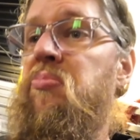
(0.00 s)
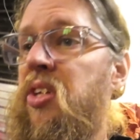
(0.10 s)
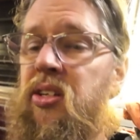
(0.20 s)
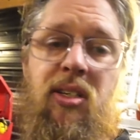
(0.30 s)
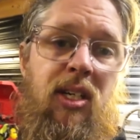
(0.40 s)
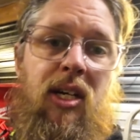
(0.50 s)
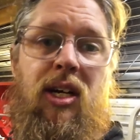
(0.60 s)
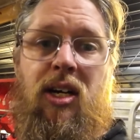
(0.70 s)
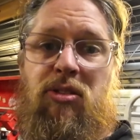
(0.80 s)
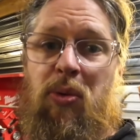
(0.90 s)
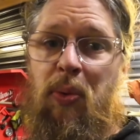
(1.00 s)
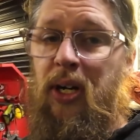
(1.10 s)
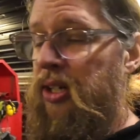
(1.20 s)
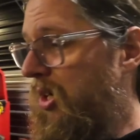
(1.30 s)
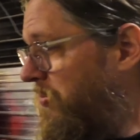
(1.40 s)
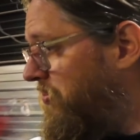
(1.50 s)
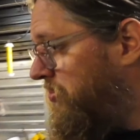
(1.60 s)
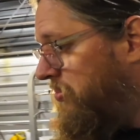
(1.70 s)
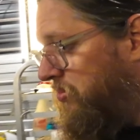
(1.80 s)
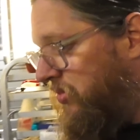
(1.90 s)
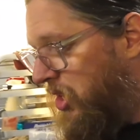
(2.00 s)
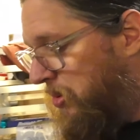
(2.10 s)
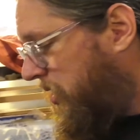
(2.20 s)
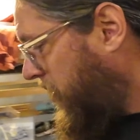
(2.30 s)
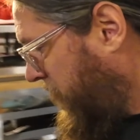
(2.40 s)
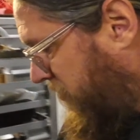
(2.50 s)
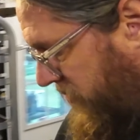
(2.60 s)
that's what we're working on. Come along,